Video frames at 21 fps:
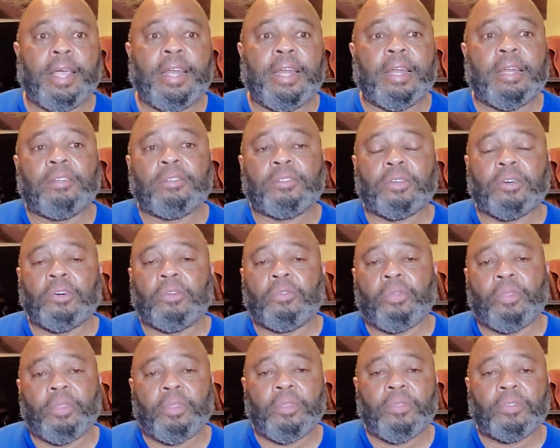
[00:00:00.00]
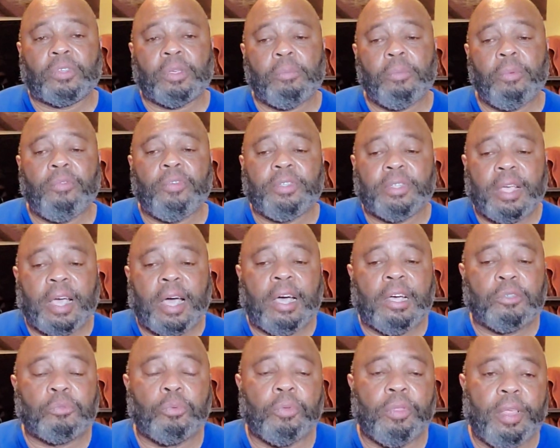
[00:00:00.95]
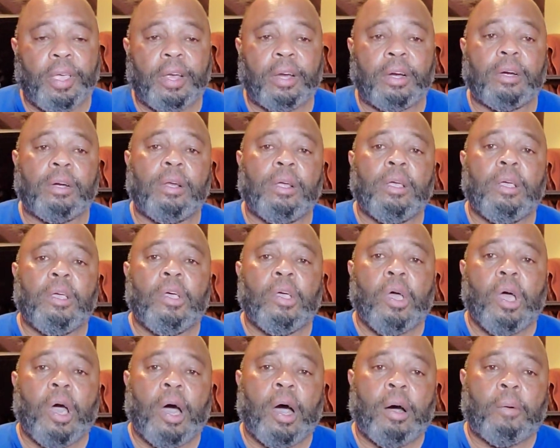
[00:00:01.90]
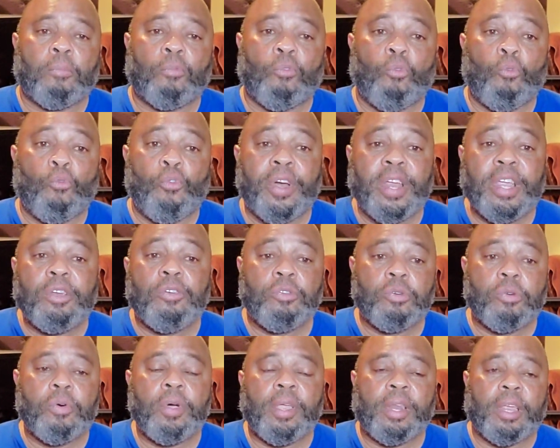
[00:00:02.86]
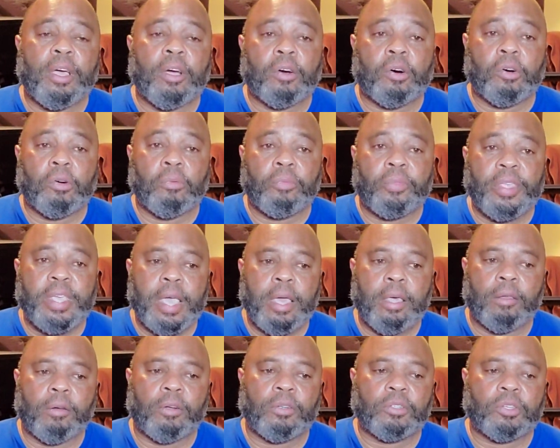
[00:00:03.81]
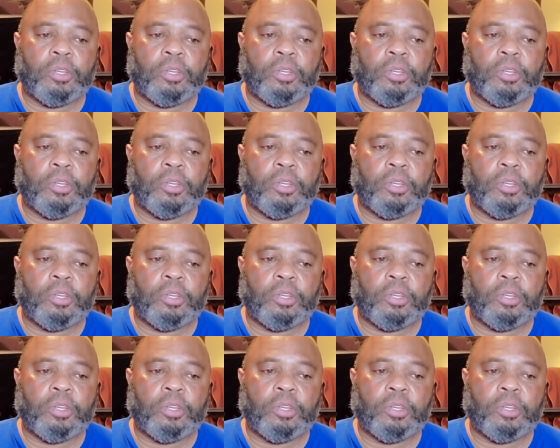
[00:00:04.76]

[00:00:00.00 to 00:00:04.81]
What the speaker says: And so some of his guys were there redoing their home theater.